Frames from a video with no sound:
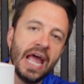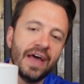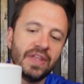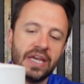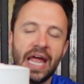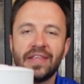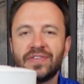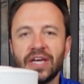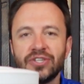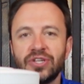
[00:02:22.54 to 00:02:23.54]
And then it
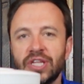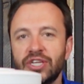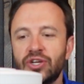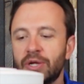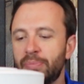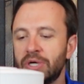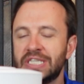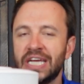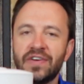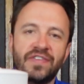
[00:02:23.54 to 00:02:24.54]
tells you that you can put
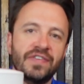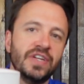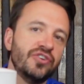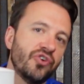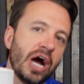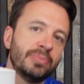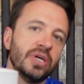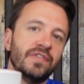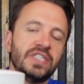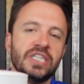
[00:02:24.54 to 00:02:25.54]
10 or 15 drops
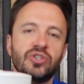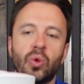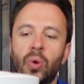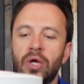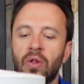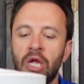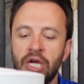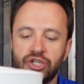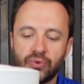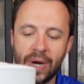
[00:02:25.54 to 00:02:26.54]
of essential oil
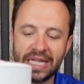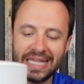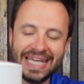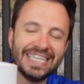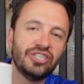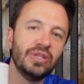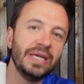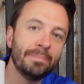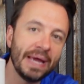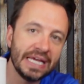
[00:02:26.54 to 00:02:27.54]
directly into
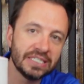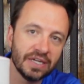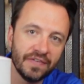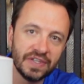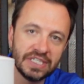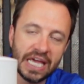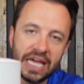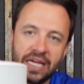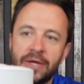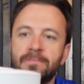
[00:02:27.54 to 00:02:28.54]
the base of the
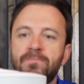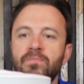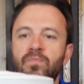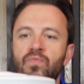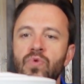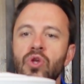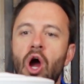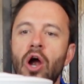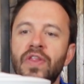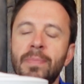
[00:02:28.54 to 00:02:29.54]
tank,
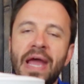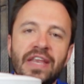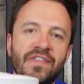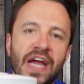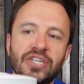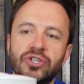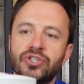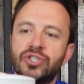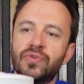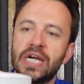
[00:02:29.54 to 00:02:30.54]
are the
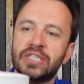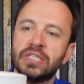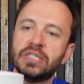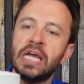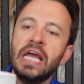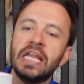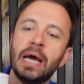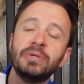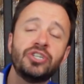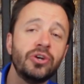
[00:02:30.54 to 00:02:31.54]
manufacturer's directions.
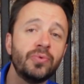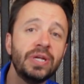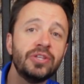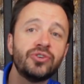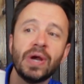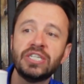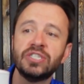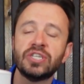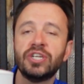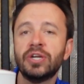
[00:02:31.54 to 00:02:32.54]
Now be sure to read the
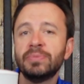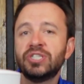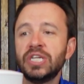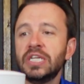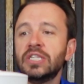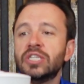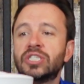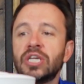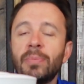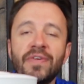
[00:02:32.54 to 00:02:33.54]
directions on your machine.
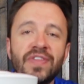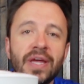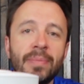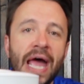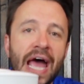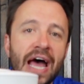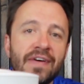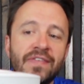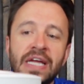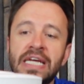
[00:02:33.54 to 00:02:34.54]
Some of them
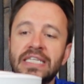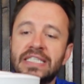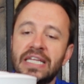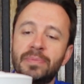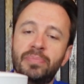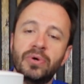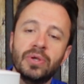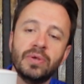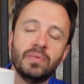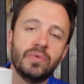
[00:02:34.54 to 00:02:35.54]
have said to
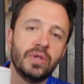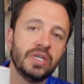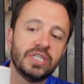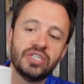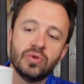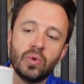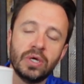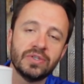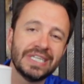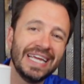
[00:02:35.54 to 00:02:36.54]
put the essential
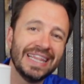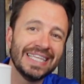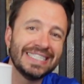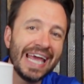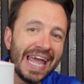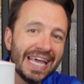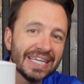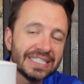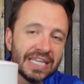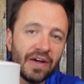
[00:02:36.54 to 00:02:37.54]
oils in the tank
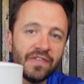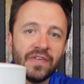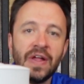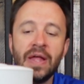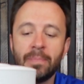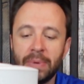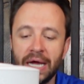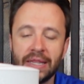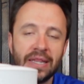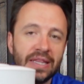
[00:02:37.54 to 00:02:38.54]
itself,
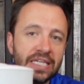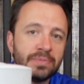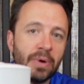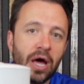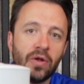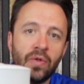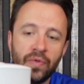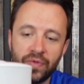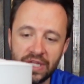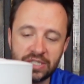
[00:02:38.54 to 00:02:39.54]
but this
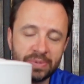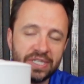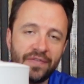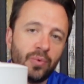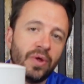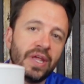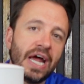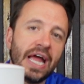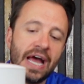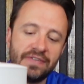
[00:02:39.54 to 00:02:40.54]
model, this specific one that
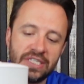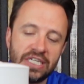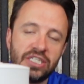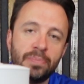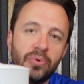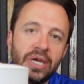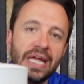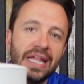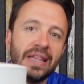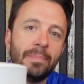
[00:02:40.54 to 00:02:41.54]
I have, says to put
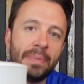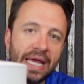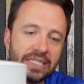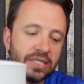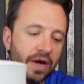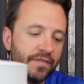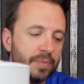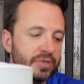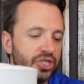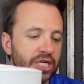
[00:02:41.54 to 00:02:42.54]
it in the base of
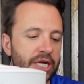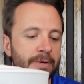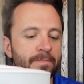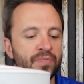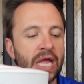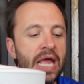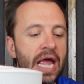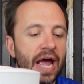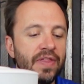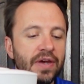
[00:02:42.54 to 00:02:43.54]
the machine.
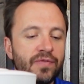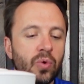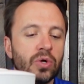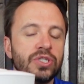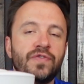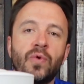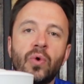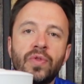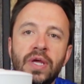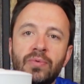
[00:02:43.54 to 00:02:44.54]
And then, of course,
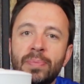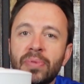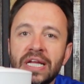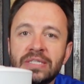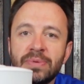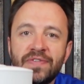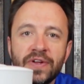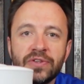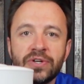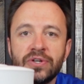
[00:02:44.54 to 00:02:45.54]
for the replacement
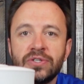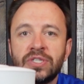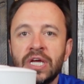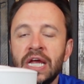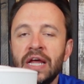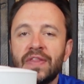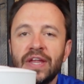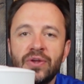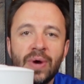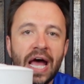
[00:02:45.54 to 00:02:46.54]
filters,
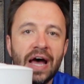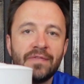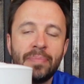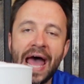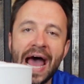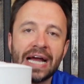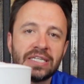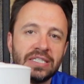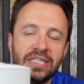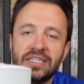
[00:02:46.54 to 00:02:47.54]
they do have
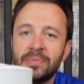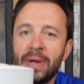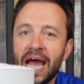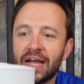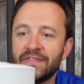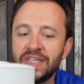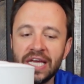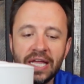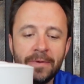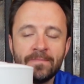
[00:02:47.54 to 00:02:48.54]
packs. This is a pack of
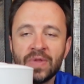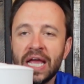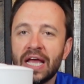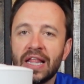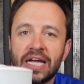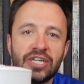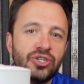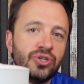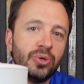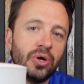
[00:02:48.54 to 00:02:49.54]
10, and like I
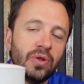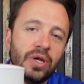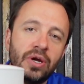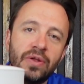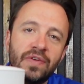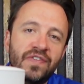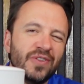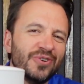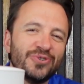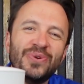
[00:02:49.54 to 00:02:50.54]
showed you earlier, the
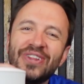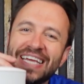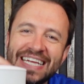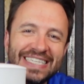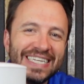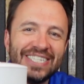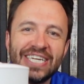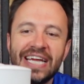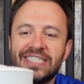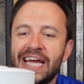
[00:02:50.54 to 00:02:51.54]
filter is really easy to
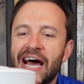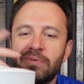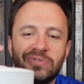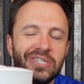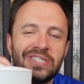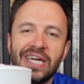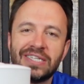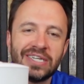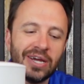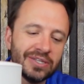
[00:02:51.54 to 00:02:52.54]
change out. Just
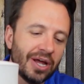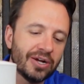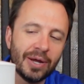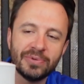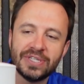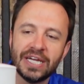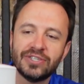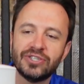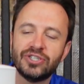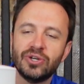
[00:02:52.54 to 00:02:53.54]
takes a couple
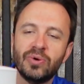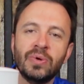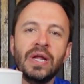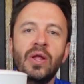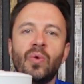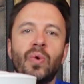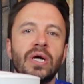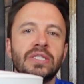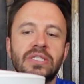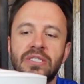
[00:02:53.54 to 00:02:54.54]
seconds or so.
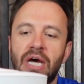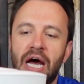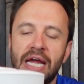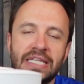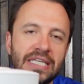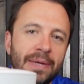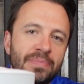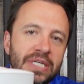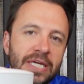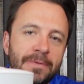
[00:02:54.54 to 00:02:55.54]
Once it's
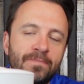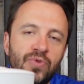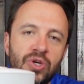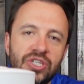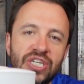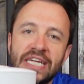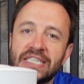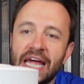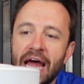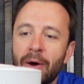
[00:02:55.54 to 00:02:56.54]
empty, you can change
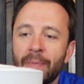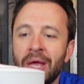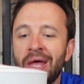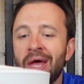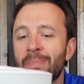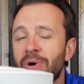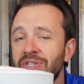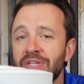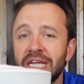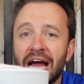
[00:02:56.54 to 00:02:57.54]
that out.
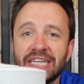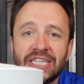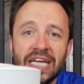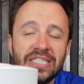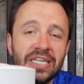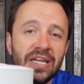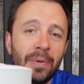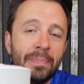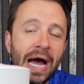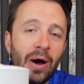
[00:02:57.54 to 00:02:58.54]
Personally, I change it
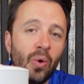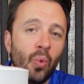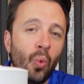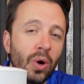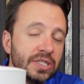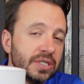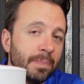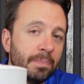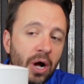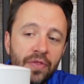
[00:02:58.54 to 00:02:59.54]
about once a
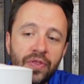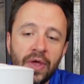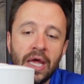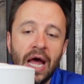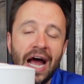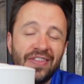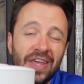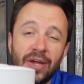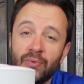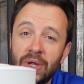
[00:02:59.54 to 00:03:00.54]
month. I
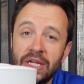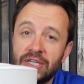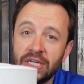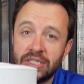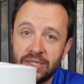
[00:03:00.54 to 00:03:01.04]
think it really just